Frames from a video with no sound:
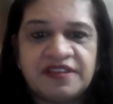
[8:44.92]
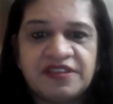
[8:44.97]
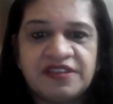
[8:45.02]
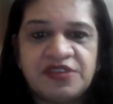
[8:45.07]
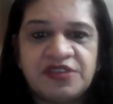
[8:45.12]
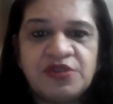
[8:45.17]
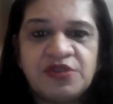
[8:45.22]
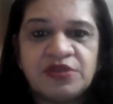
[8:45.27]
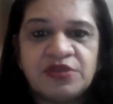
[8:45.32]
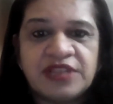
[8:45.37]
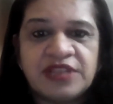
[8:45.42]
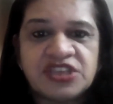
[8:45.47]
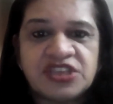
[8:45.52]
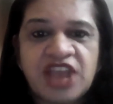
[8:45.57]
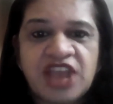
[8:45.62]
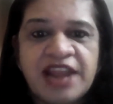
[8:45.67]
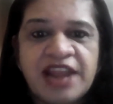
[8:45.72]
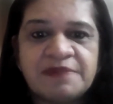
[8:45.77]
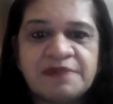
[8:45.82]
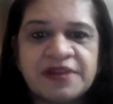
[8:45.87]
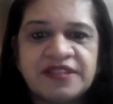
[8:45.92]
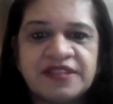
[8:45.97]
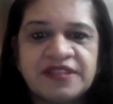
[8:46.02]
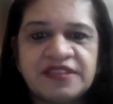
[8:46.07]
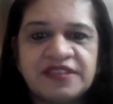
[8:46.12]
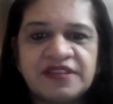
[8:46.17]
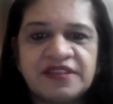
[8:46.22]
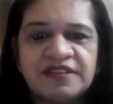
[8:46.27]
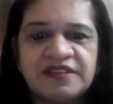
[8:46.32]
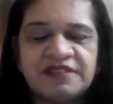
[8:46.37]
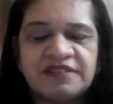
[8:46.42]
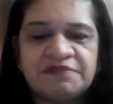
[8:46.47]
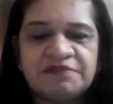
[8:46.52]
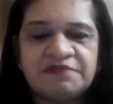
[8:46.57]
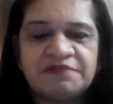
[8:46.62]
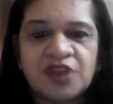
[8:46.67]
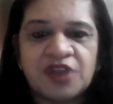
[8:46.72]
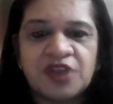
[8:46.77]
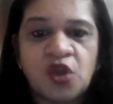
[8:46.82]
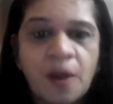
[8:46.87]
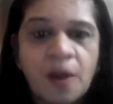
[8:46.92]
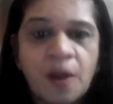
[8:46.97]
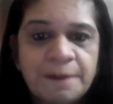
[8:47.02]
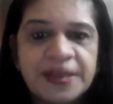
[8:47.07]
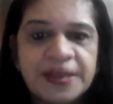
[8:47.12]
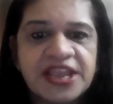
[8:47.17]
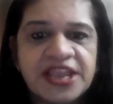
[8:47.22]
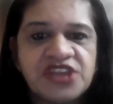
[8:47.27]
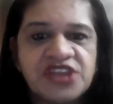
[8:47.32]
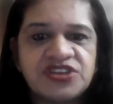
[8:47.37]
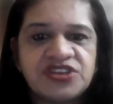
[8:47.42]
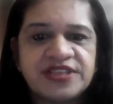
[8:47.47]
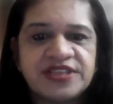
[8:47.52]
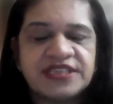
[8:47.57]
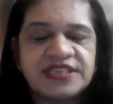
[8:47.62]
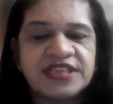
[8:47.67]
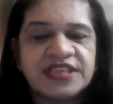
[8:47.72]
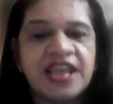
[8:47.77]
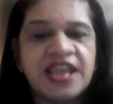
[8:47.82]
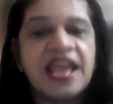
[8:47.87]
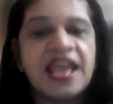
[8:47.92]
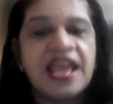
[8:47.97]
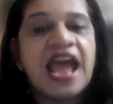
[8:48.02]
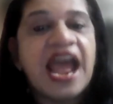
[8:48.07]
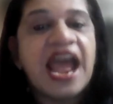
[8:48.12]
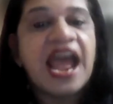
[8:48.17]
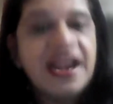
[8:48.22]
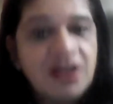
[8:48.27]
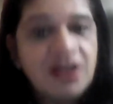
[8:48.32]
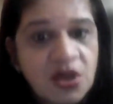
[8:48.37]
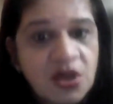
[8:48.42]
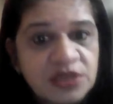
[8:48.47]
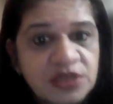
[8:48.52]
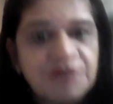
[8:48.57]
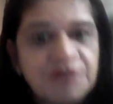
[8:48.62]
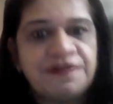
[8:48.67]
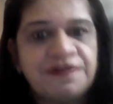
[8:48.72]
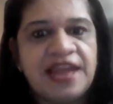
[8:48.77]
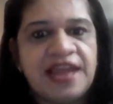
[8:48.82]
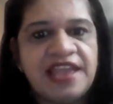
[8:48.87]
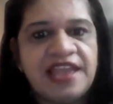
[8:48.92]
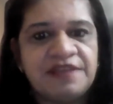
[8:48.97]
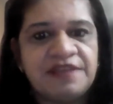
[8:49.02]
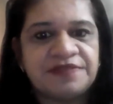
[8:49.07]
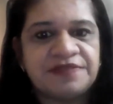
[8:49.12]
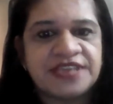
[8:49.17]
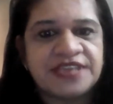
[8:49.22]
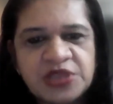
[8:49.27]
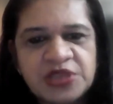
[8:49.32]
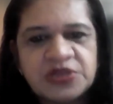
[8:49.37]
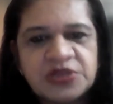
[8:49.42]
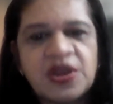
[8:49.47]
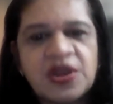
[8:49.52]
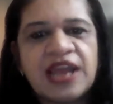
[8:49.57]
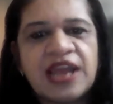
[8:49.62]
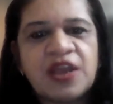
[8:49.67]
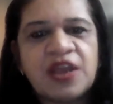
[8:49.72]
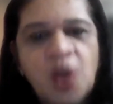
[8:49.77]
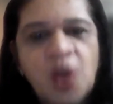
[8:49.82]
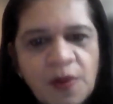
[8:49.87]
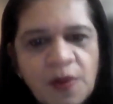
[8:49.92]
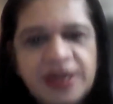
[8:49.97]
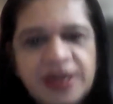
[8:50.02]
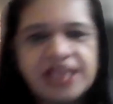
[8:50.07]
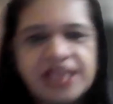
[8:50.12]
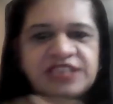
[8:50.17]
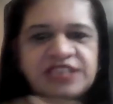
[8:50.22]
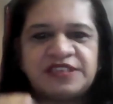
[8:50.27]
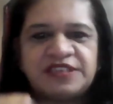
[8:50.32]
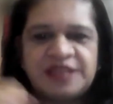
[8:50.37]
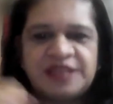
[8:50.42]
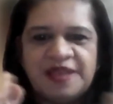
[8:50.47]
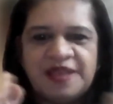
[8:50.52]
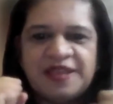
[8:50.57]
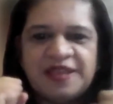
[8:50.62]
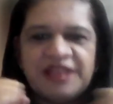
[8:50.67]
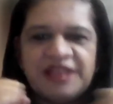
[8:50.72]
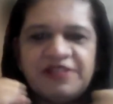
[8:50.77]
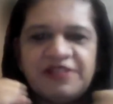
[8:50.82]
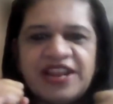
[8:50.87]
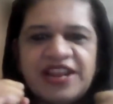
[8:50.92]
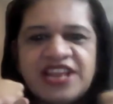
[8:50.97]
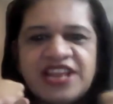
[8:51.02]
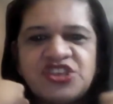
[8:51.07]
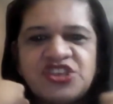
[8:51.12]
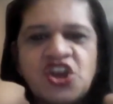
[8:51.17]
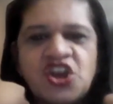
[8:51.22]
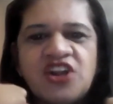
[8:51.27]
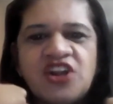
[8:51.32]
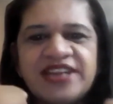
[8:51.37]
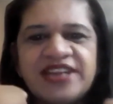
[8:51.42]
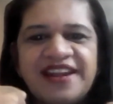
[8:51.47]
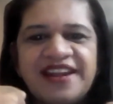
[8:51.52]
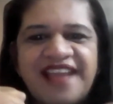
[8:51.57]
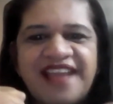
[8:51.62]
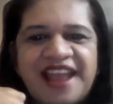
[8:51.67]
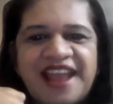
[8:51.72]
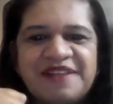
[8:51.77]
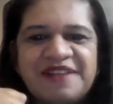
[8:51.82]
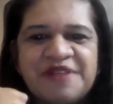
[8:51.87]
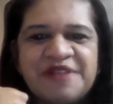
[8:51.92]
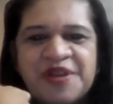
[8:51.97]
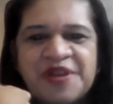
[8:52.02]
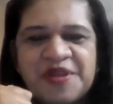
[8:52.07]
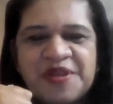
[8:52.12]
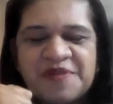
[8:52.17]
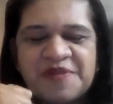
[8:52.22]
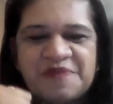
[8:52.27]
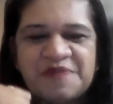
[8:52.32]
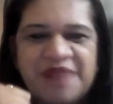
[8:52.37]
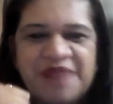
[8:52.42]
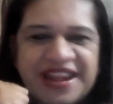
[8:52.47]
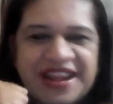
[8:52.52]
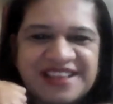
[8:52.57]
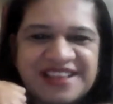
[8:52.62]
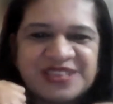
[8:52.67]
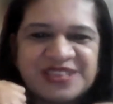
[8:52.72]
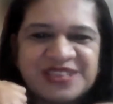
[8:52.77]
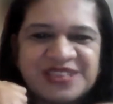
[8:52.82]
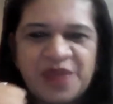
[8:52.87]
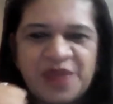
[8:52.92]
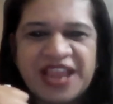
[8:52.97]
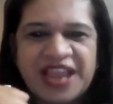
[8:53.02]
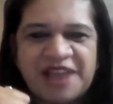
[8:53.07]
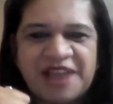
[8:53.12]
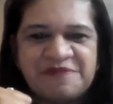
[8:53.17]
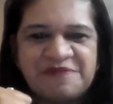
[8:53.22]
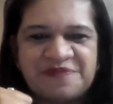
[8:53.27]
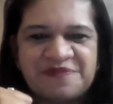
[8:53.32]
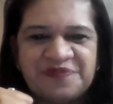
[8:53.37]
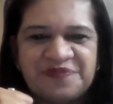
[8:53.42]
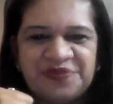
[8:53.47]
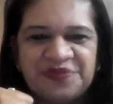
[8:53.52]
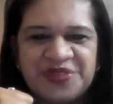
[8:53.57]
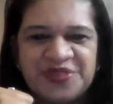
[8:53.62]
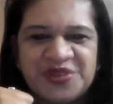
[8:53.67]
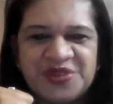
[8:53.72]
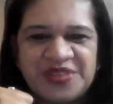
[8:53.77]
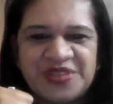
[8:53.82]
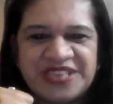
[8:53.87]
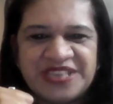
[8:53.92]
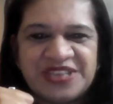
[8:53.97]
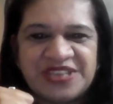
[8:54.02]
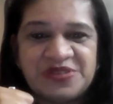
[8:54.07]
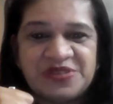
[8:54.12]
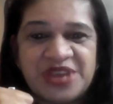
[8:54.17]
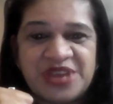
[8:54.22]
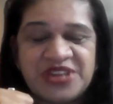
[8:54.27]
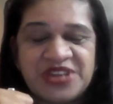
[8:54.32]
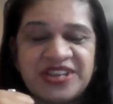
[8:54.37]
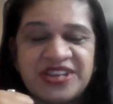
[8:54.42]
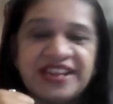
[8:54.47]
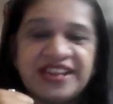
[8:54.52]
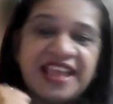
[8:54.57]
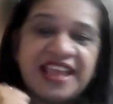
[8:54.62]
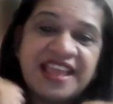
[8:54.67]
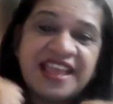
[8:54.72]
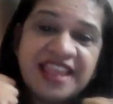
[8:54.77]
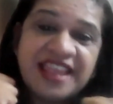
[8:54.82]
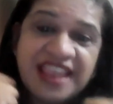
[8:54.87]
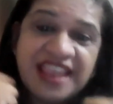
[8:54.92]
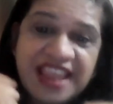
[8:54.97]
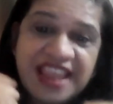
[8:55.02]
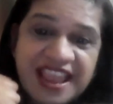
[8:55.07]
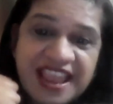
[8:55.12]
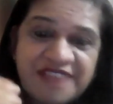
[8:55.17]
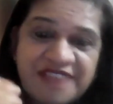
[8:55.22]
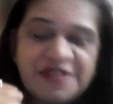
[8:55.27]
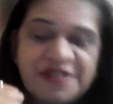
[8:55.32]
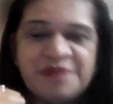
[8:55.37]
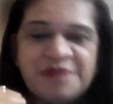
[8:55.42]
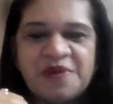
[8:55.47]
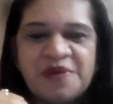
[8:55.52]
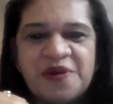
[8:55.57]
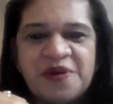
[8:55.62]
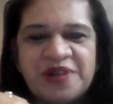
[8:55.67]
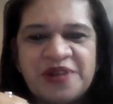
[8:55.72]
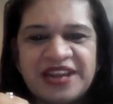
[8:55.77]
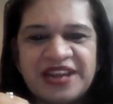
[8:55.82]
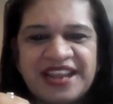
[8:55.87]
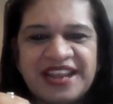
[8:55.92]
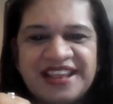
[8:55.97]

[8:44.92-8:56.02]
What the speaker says: the childbirth complications and loss of lives. So COVID has really jolted and made us wake up to the situation even more